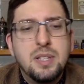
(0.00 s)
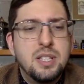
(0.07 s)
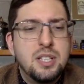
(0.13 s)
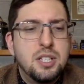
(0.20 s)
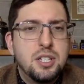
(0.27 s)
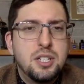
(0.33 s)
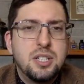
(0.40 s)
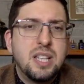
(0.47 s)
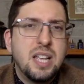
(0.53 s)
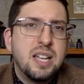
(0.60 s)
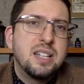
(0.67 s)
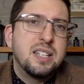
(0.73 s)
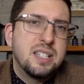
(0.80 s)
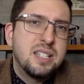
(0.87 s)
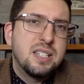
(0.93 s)
It's just
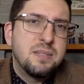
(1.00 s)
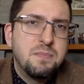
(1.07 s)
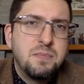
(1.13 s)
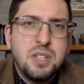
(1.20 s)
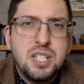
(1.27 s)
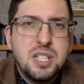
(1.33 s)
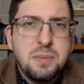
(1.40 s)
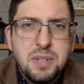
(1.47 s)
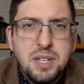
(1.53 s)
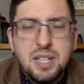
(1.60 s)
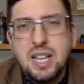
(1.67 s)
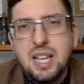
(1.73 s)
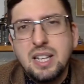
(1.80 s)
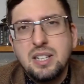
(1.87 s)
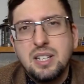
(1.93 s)
that it's not something
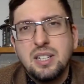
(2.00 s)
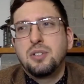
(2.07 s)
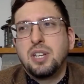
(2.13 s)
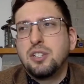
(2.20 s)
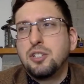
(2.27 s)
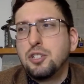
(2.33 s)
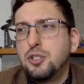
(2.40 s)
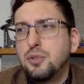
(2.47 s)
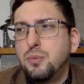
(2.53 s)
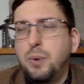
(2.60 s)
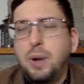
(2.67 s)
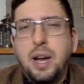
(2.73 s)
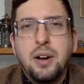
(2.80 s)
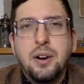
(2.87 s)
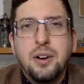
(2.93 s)
that you can just
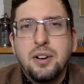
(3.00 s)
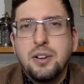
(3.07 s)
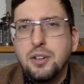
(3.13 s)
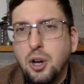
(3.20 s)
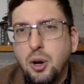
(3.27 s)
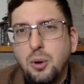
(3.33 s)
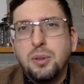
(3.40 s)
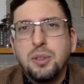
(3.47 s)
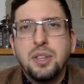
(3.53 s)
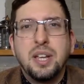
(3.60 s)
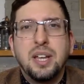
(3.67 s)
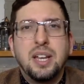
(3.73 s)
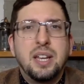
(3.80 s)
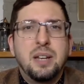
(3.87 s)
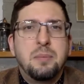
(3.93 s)
wear the whole
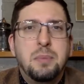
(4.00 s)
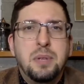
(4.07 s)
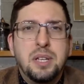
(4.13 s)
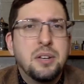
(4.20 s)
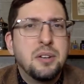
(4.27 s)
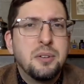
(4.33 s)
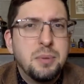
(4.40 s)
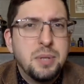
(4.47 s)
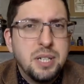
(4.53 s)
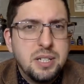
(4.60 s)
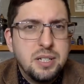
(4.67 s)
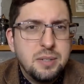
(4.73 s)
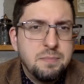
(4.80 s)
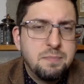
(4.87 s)
day and be good with it.